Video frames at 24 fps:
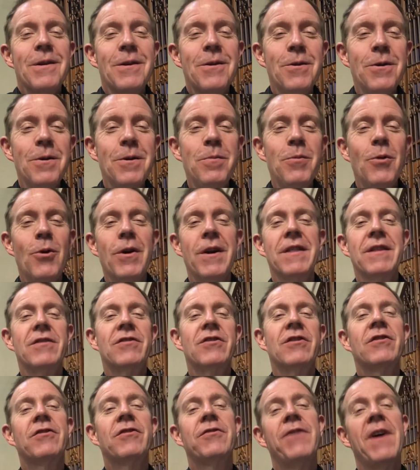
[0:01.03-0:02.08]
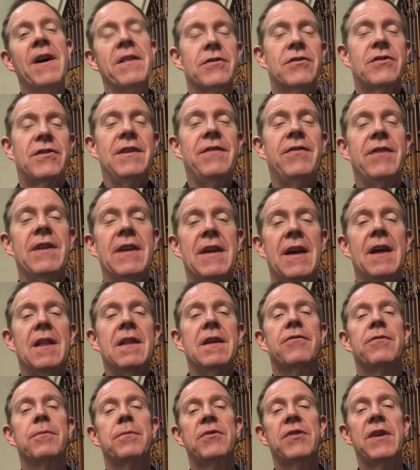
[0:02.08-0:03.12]
Good morning. This is Father Stephen
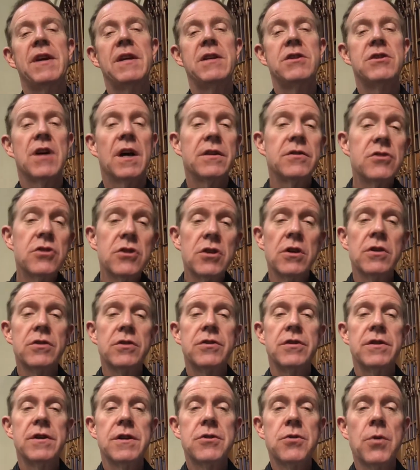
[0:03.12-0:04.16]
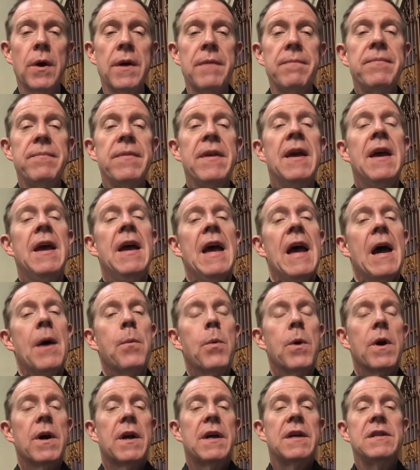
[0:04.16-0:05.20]
Kelly from St. John's Church in Detroit,
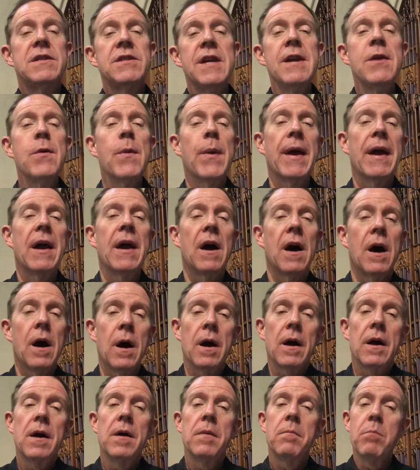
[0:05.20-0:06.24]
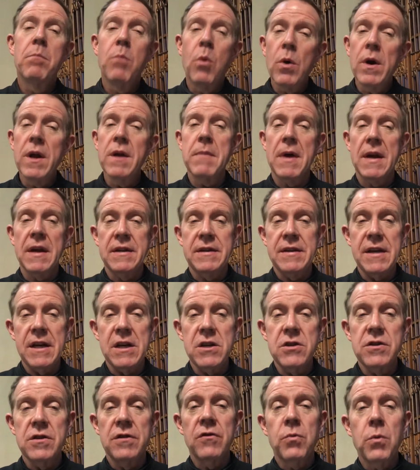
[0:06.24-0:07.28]
and we're continuing our morning
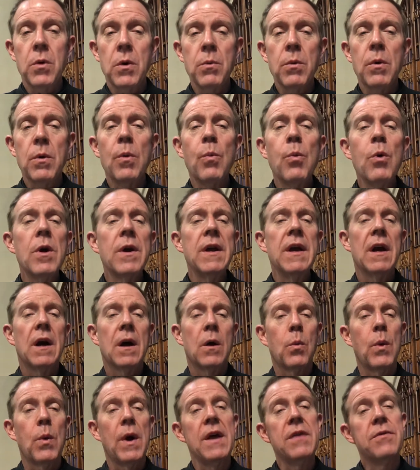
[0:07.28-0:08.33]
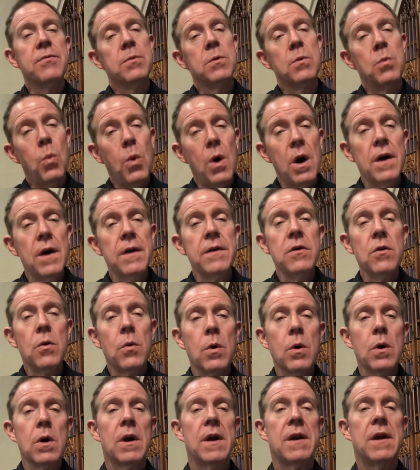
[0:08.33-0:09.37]
meditations where we're working our way through one
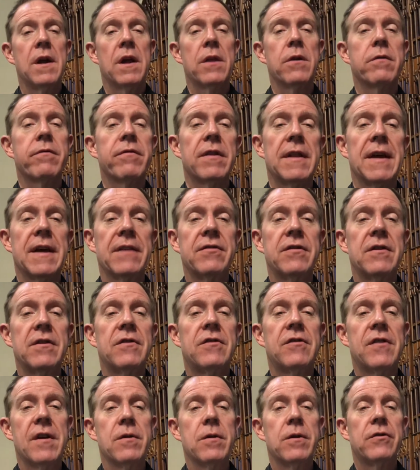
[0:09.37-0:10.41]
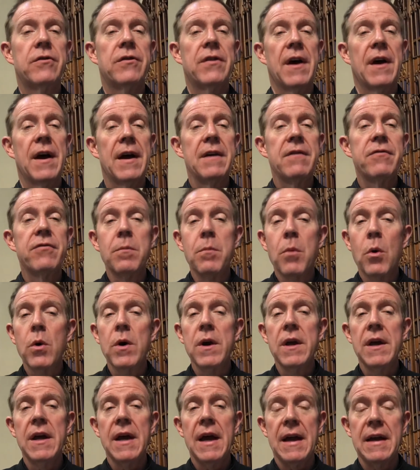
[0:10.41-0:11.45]
or another of the lessons that are assigned for
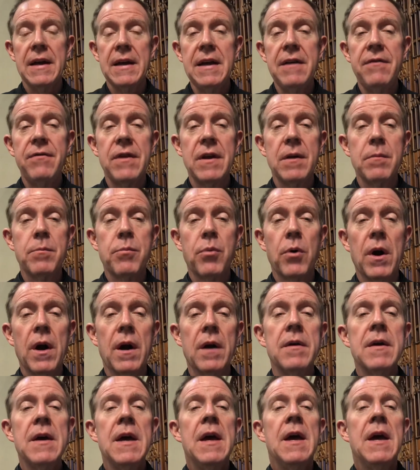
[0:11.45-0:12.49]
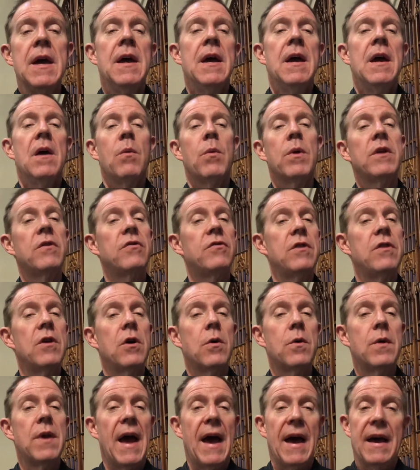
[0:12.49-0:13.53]
morning and evening prayer, what is
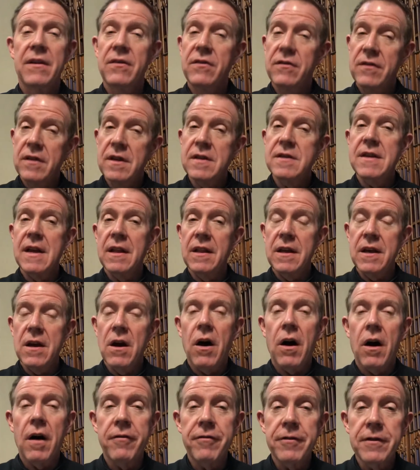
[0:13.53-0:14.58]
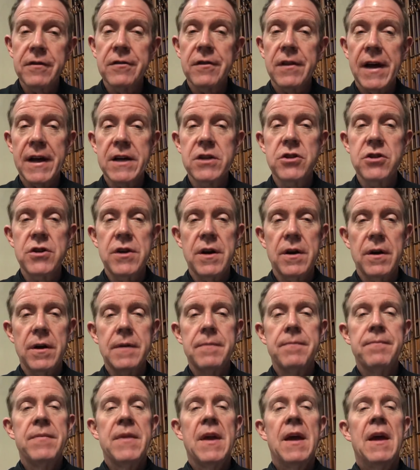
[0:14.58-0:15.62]
known as the Daily Office Lectionary.